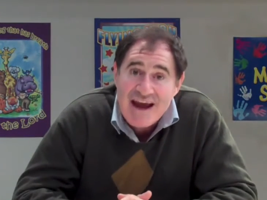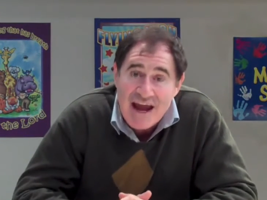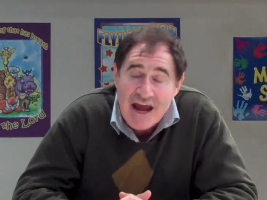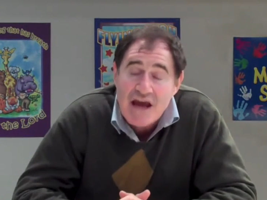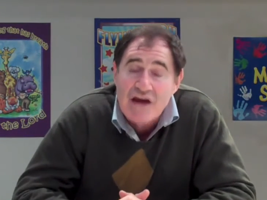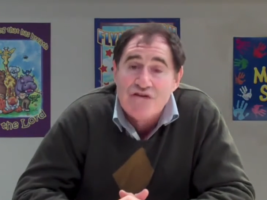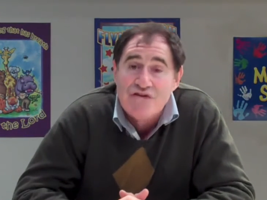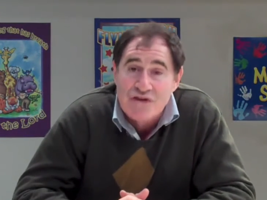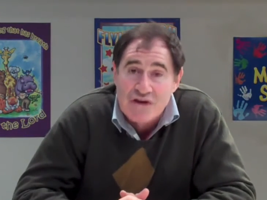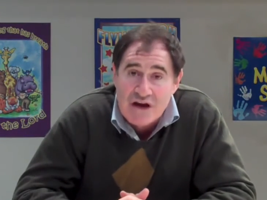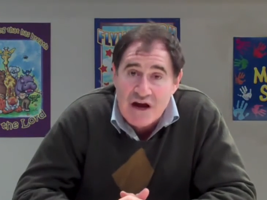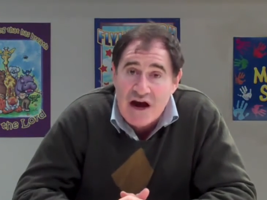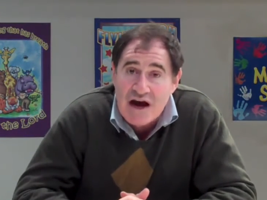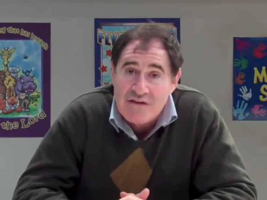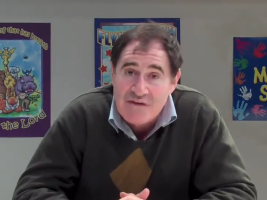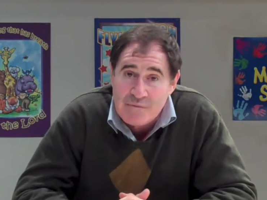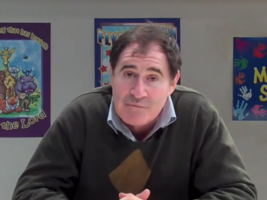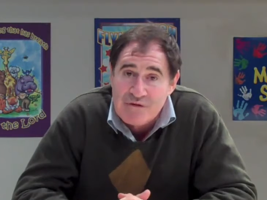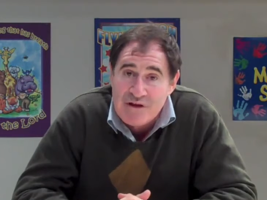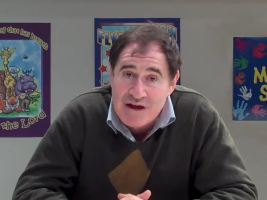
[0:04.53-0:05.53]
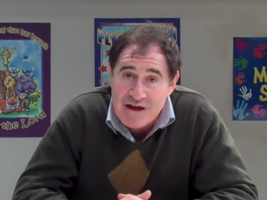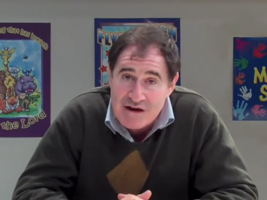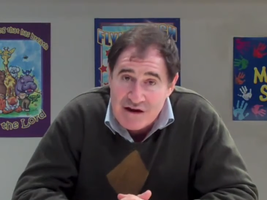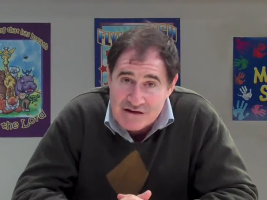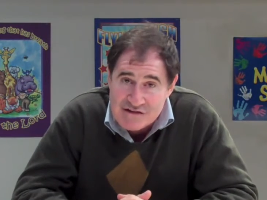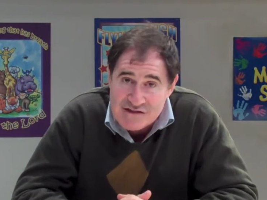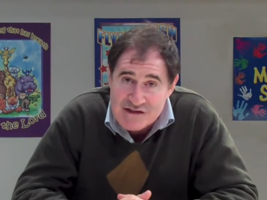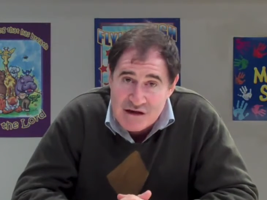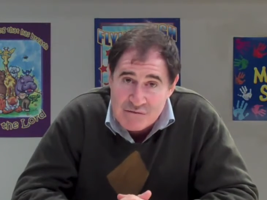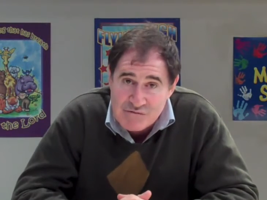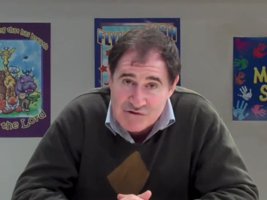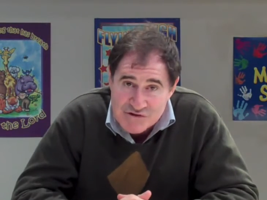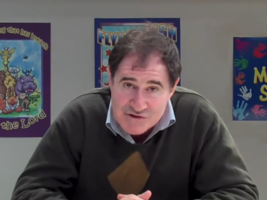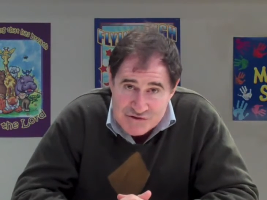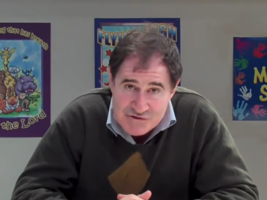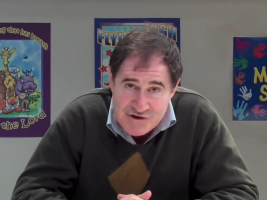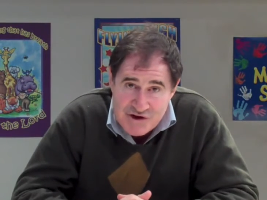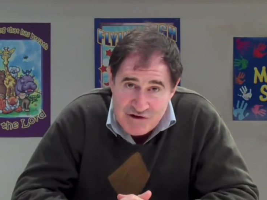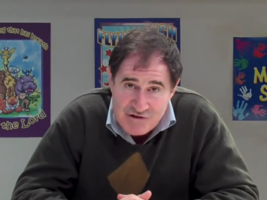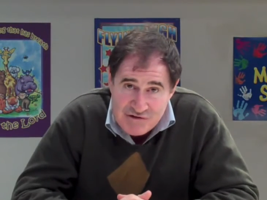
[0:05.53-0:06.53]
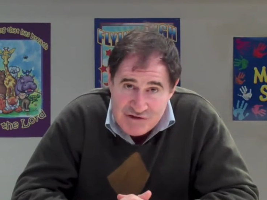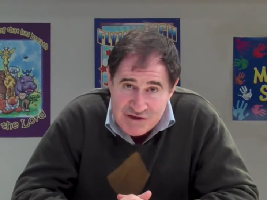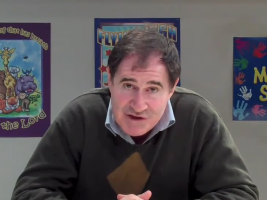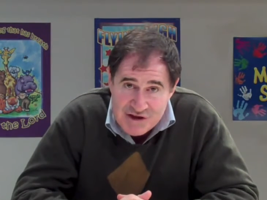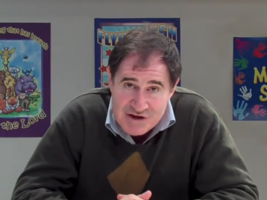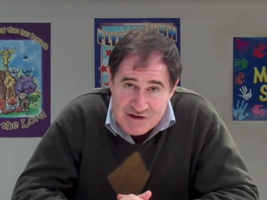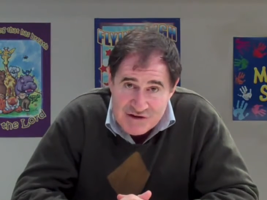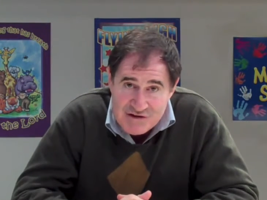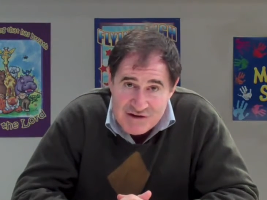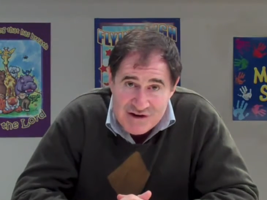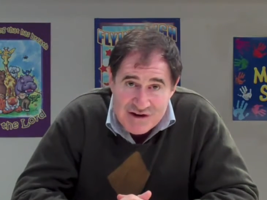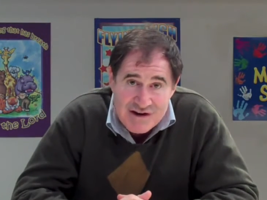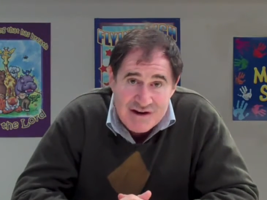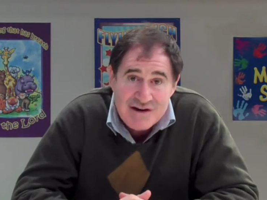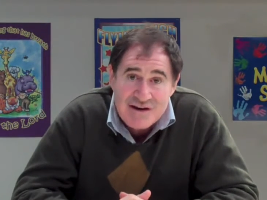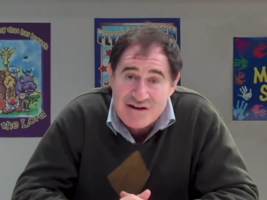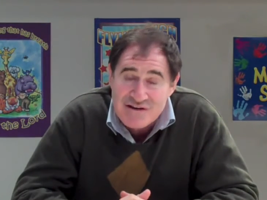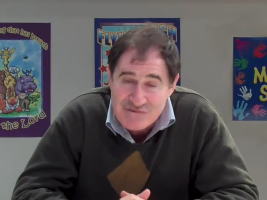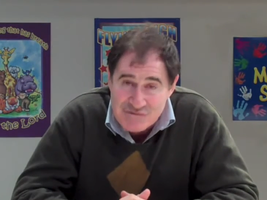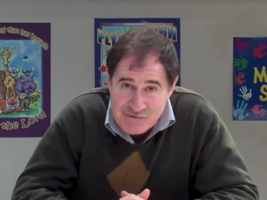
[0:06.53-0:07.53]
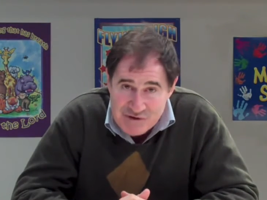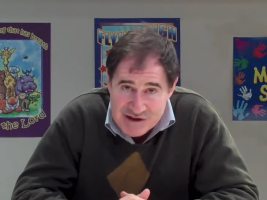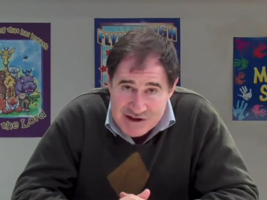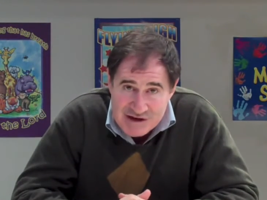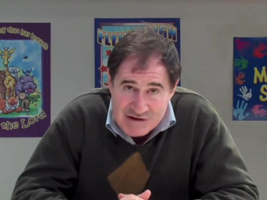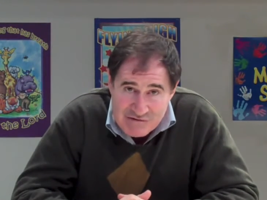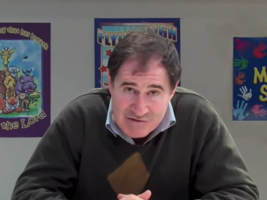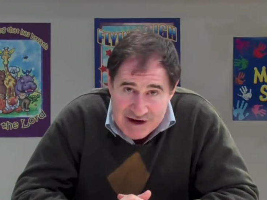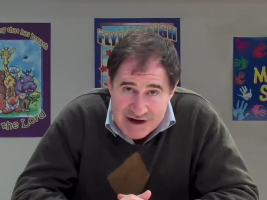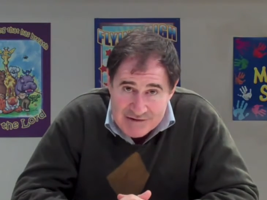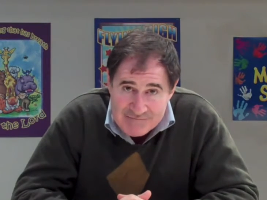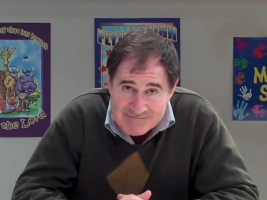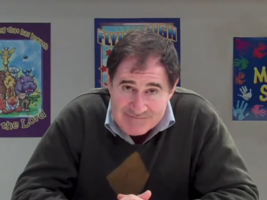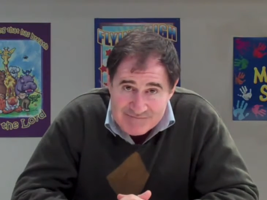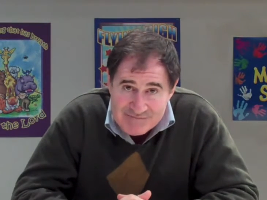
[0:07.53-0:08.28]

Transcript: Hand to God, the play at Ensemble Studio Theater, is really great.